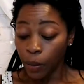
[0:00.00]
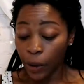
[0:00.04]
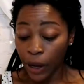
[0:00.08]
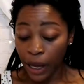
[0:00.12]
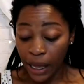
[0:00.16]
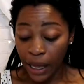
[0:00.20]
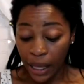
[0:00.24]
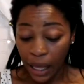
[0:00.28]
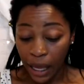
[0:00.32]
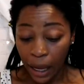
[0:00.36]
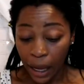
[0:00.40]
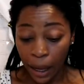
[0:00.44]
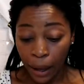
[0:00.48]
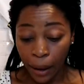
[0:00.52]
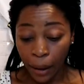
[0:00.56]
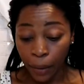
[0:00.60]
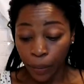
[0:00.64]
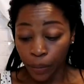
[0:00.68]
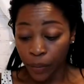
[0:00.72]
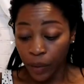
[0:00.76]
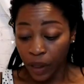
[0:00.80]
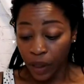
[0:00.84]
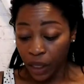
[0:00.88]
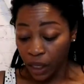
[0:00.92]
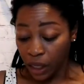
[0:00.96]
But
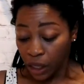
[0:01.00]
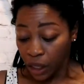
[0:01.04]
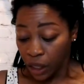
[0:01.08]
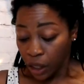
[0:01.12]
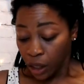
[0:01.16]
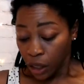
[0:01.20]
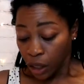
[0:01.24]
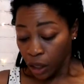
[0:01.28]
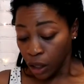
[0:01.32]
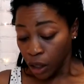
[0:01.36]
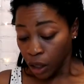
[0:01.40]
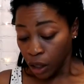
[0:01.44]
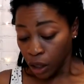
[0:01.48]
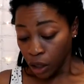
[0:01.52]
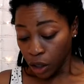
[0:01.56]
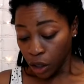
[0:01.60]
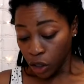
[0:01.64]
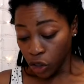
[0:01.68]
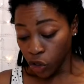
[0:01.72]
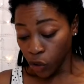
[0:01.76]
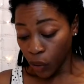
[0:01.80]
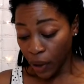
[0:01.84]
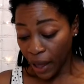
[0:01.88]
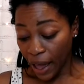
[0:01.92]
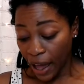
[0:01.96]
um,
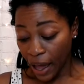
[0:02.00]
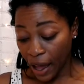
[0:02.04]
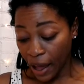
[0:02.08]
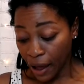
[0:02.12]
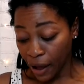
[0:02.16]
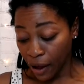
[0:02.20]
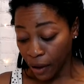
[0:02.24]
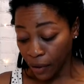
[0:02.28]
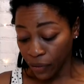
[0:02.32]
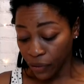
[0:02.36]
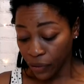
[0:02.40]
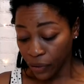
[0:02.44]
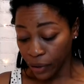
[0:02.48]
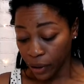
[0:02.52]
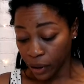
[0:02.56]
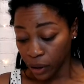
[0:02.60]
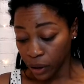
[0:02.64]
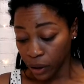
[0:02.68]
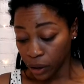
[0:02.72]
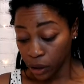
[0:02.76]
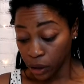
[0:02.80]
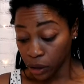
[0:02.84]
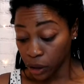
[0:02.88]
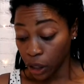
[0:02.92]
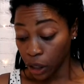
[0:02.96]
you have,
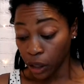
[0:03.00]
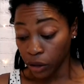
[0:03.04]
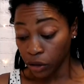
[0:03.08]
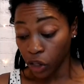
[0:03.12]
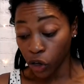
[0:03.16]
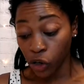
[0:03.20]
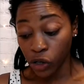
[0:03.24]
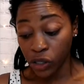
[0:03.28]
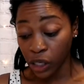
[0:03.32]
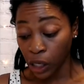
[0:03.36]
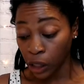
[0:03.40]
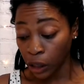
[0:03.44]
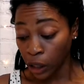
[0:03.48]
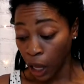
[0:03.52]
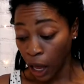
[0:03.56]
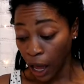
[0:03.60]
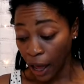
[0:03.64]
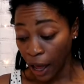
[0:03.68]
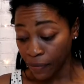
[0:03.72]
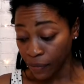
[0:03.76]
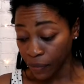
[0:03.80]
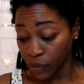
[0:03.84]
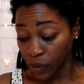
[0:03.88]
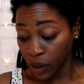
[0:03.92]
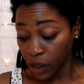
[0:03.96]
there's a
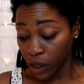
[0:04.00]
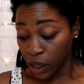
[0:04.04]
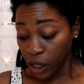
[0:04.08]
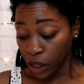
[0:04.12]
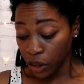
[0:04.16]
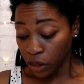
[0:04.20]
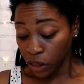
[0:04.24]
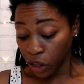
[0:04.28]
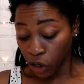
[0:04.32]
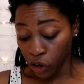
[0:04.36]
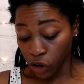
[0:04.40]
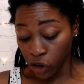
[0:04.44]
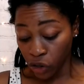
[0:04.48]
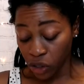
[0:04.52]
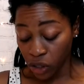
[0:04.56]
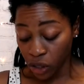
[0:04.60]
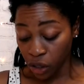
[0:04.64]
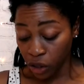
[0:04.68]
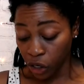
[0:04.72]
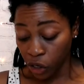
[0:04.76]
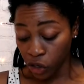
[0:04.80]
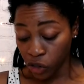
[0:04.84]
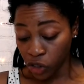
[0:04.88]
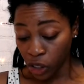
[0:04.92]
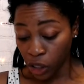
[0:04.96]
lot. There's,
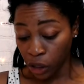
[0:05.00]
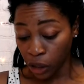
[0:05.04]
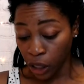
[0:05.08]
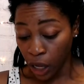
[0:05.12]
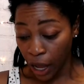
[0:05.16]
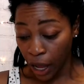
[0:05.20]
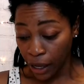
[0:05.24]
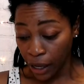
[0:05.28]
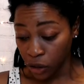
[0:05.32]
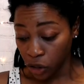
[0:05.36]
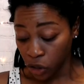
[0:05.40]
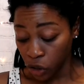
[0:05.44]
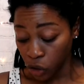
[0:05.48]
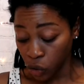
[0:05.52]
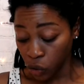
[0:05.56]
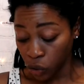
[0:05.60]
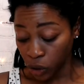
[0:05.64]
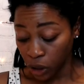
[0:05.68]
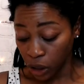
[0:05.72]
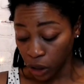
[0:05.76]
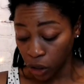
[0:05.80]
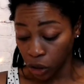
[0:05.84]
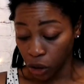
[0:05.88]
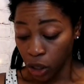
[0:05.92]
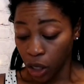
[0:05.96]
there's a lot.
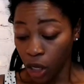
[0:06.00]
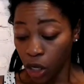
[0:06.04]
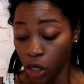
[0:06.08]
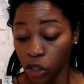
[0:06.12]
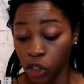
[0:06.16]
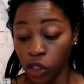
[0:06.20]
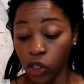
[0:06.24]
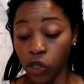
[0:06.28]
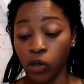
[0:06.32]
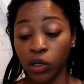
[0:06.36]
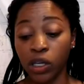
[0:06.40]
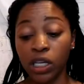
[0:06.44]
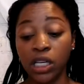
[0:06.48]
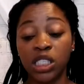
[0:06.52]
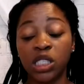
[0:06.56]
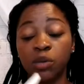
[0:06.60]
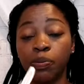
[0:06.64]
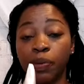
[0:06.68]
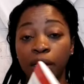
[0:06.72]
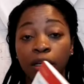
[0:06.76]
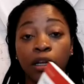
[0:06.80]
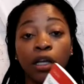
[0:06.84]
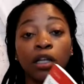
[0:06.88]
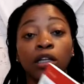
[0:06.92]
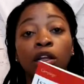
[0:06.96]
You, you could
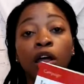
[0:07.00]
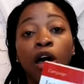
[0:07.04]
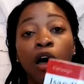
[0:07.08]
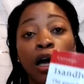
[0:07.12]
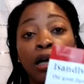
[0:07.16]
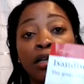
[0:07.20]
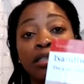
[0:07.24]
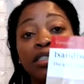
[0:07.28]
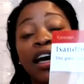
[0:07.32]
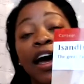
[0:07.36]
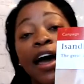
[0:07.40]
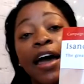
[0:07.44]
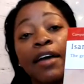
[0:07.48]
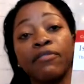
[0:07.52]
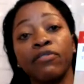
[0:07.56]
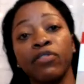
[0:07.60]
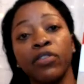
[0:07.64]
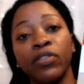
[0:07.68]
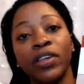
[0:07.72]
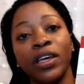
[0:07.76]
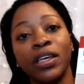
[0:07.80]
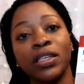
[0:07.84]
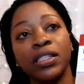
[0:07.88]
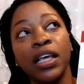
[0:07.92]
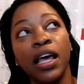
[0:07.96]
spend a long time
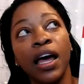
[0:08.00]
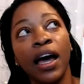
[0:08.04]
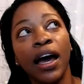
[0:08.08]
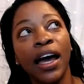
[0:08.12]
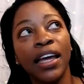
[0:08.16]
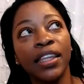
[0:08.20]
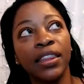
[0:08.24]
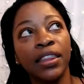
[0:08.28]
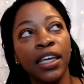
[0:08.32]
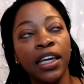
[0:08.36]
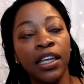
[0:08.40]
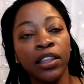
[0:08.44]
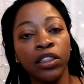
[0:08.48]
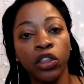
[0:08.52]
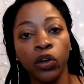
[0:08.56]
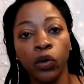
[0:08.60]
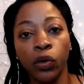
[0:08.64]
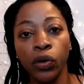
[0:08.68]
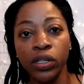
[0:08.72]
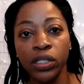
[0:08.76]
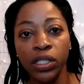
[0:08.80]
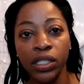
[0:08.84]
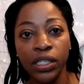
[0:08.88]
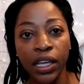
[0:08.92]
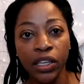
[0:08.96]
for this. I think
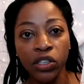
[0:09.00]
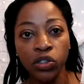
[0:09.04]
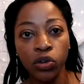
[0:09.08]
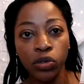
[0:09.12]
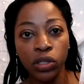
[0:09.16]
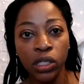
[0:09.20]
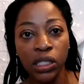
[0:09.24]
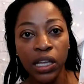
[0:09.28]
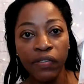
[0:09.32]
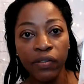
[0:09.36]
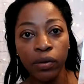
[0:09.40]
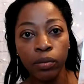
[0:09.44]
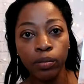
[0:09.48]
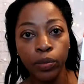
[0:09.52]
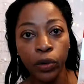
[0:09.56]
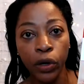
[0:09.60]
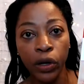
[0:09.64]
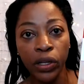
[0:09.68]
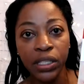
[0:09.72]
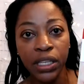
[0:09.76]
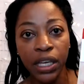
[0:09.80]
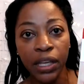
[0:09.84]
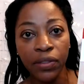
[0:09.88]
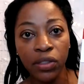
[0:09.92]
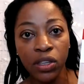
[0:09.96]
there are six or seven
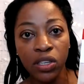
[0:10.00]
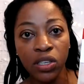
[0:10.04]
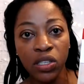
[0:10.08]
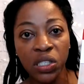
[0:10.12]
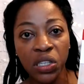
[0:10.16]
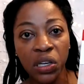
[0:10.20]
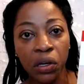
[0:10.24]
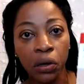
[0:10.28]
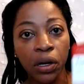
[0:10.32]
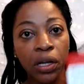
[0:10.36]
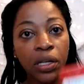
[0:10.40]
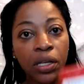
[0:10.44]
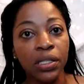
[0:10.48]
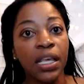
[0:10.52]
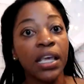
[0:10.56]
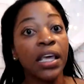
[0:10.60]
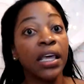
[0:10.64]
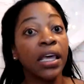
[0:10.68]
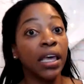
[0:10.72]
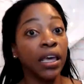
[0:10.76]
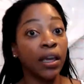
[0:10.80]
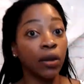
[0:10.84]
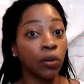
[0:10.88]
books in this series.